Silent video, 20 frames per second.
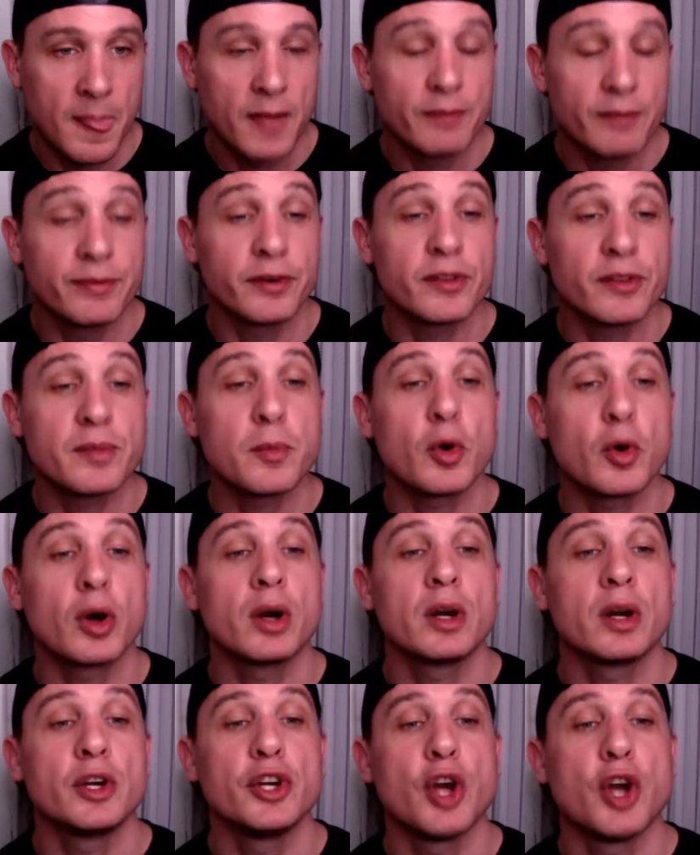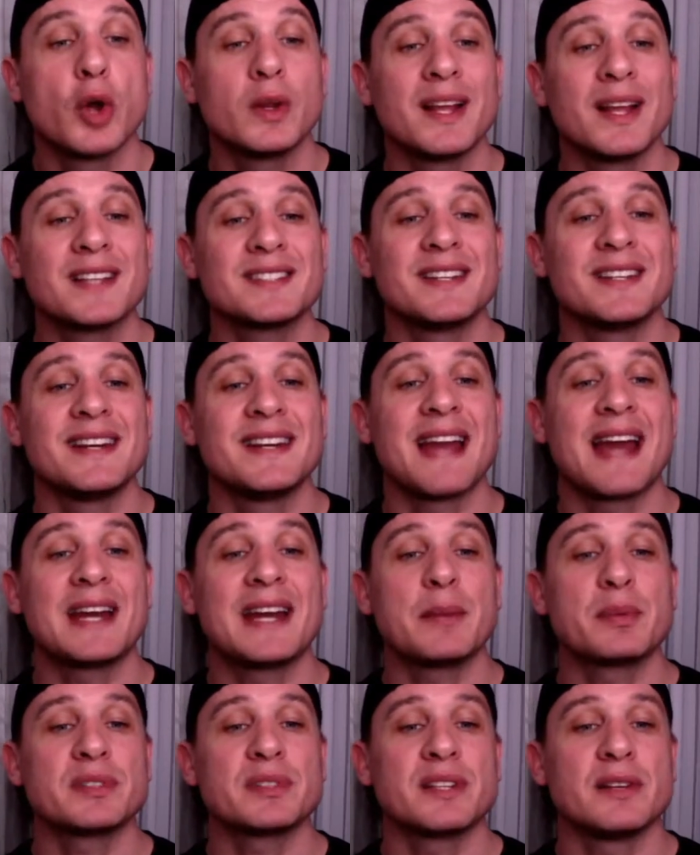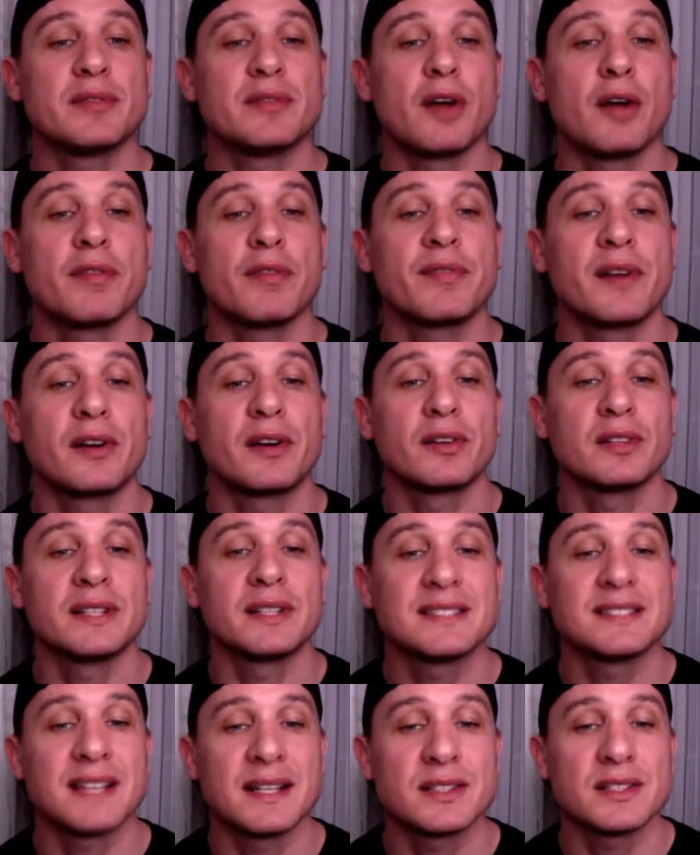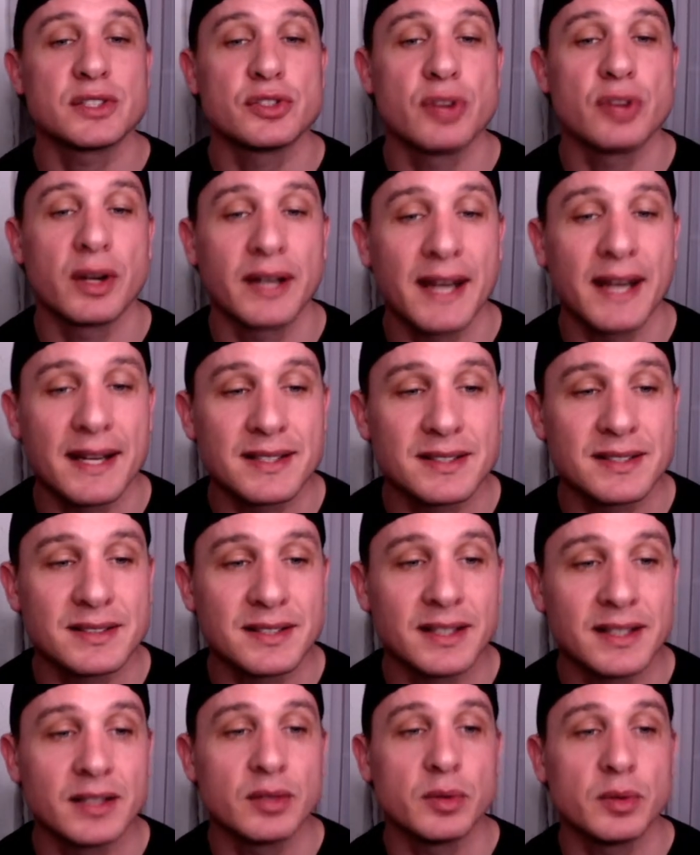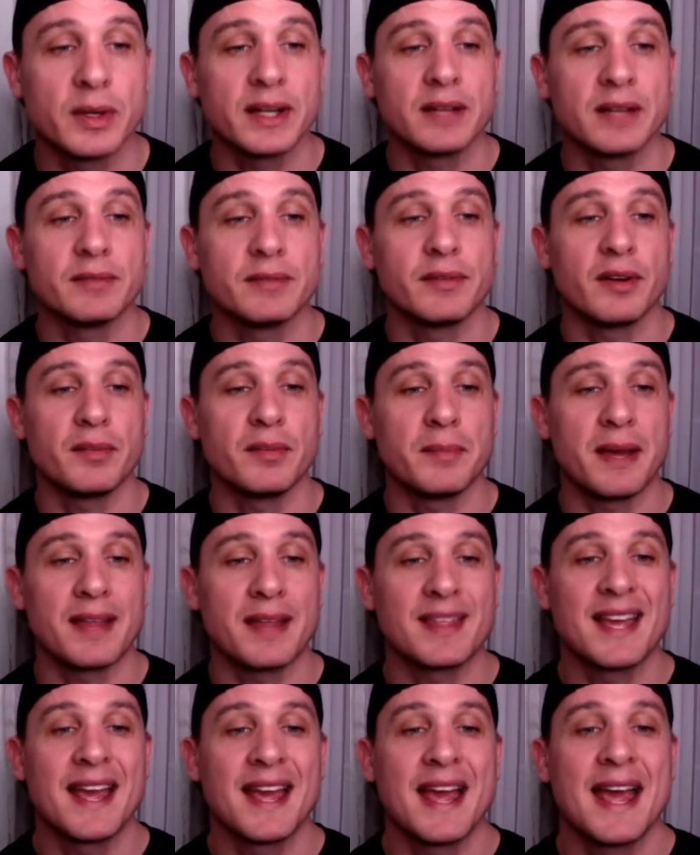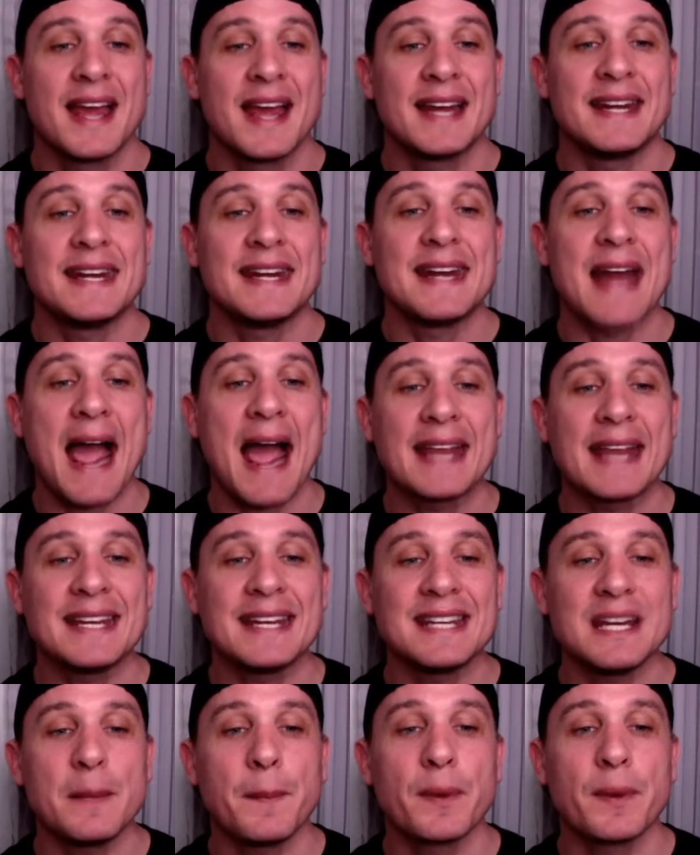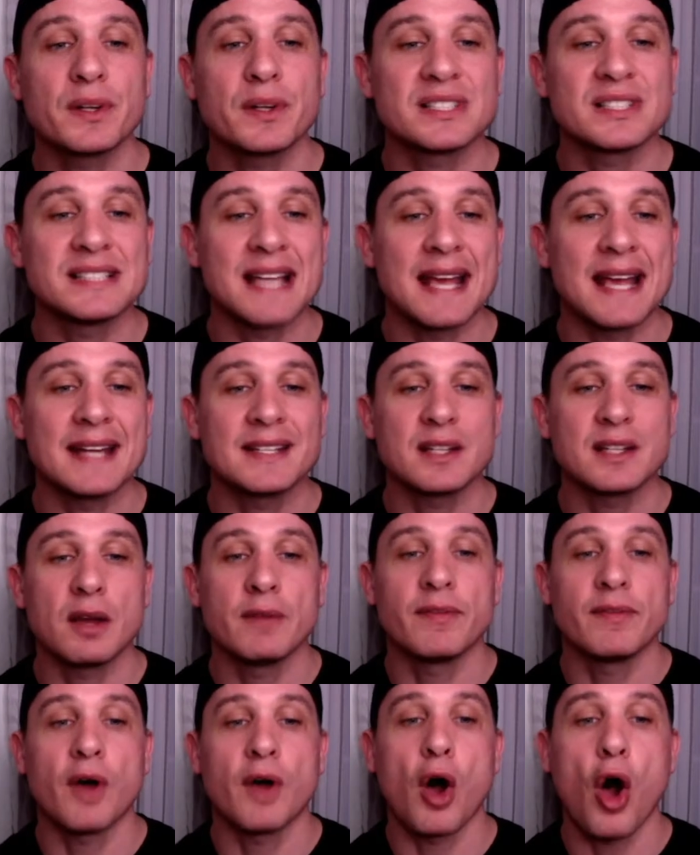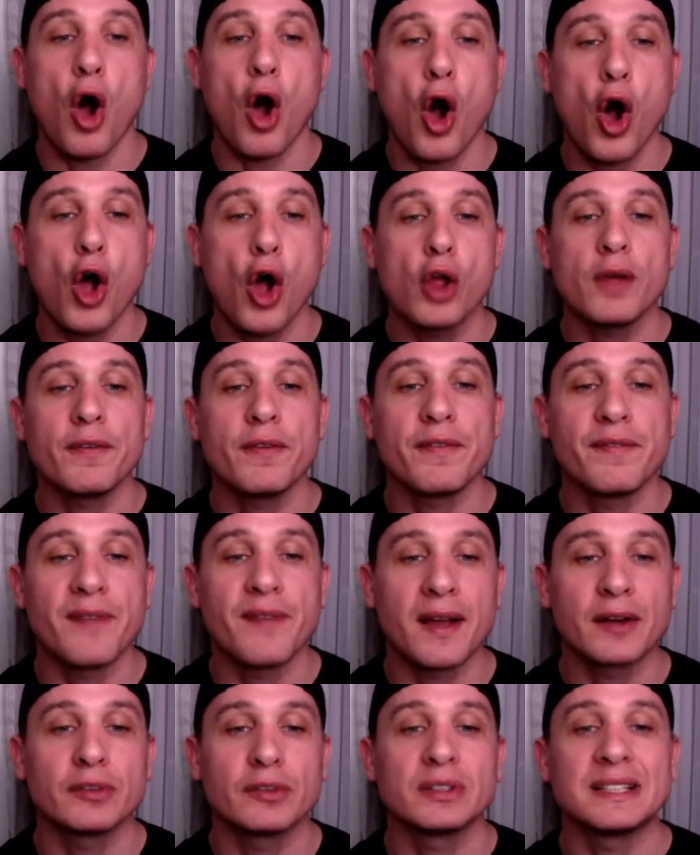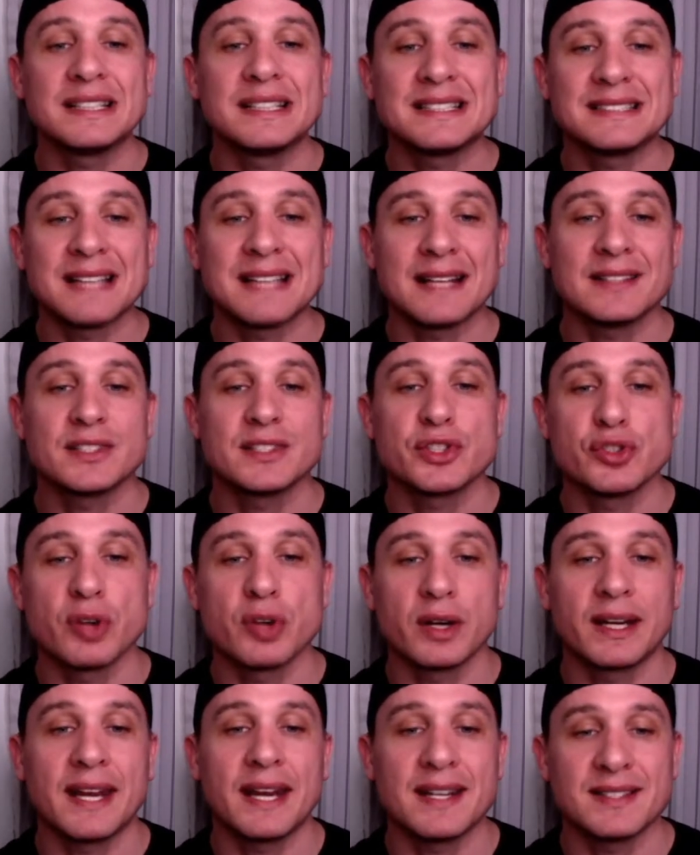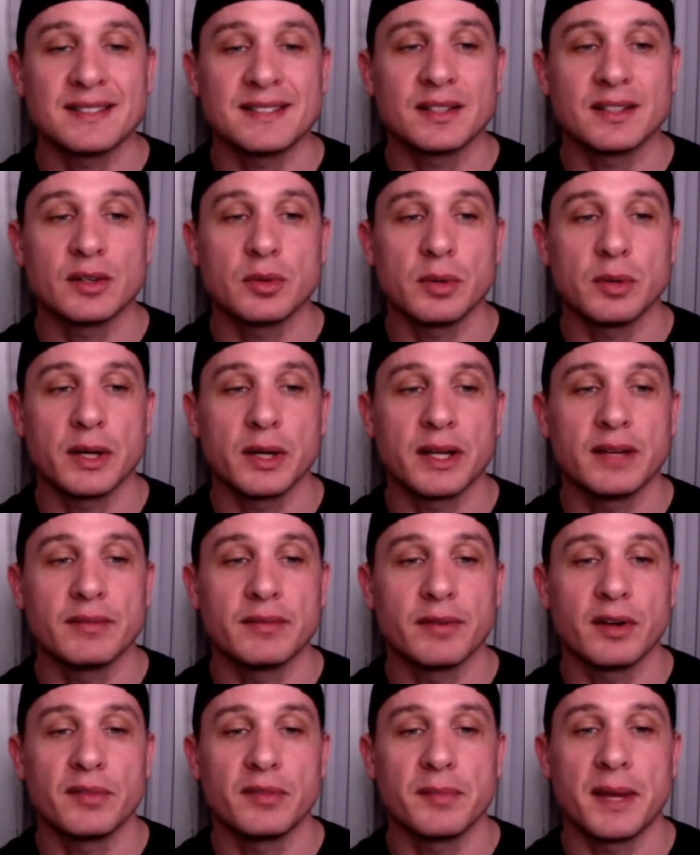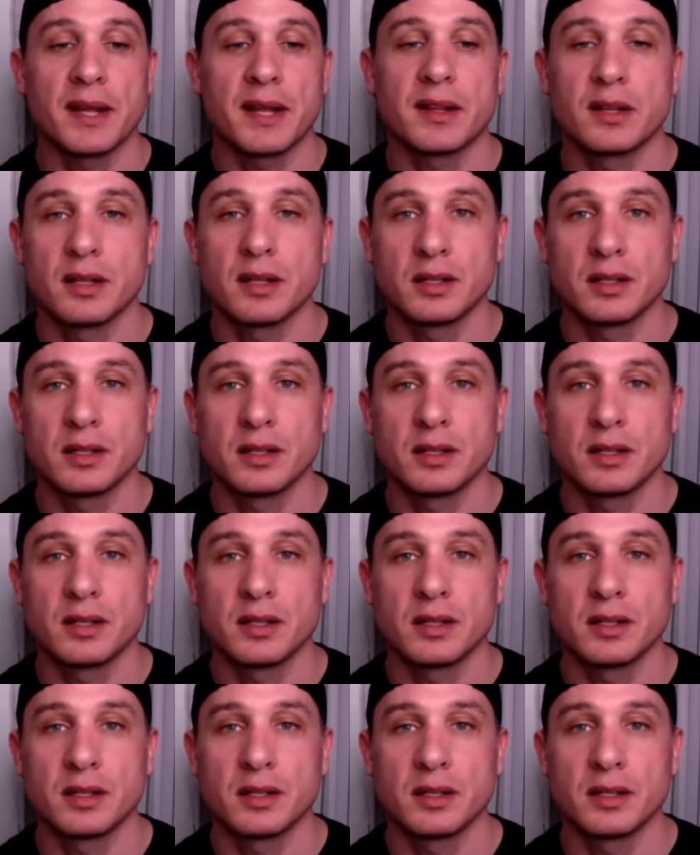Furthermore, no less than ninety percent of all federally sentenced drug cases in Hawaii involve meth. ninety percent of all federally sentenced drug cases in Hawaii involve meth.